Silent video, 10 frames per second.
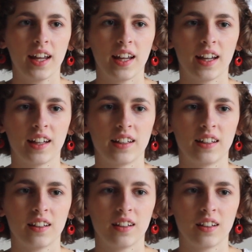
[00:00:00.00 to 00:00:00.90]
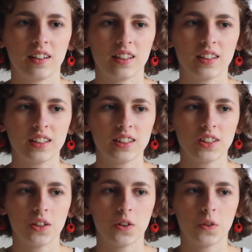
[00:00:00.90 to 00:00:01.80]
And
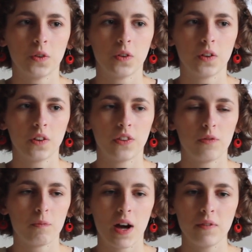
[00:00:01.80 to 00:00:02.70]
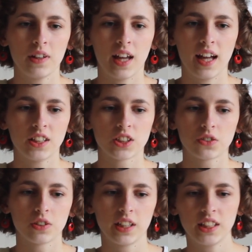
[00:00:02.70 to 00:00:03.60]
so mom and dad
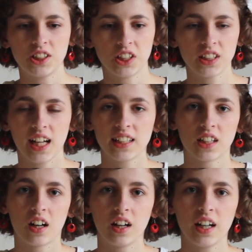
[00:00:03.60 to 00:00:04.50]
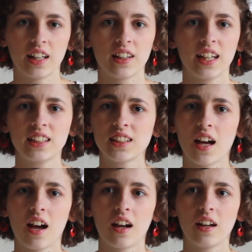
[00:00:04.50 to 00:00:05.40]
just really took that to heart and they
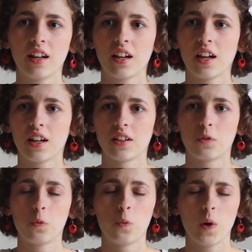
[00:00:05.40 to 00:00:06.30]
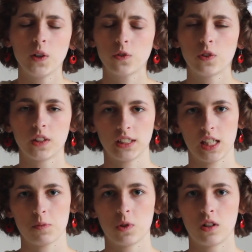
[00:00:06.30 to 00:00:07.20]
saw a wonderful
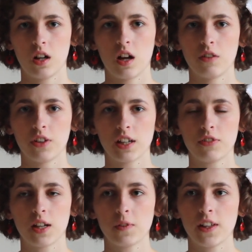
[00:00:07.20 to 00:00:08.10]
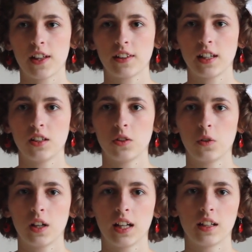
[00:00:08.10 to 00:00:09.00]
example of a family that they
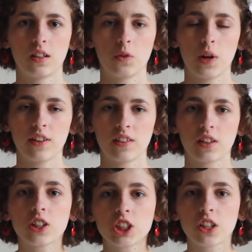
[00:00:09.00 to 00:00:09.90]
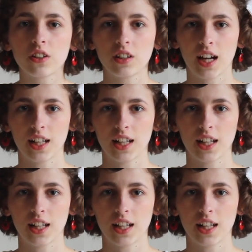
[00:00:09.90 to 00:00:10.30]
knew and the way that their children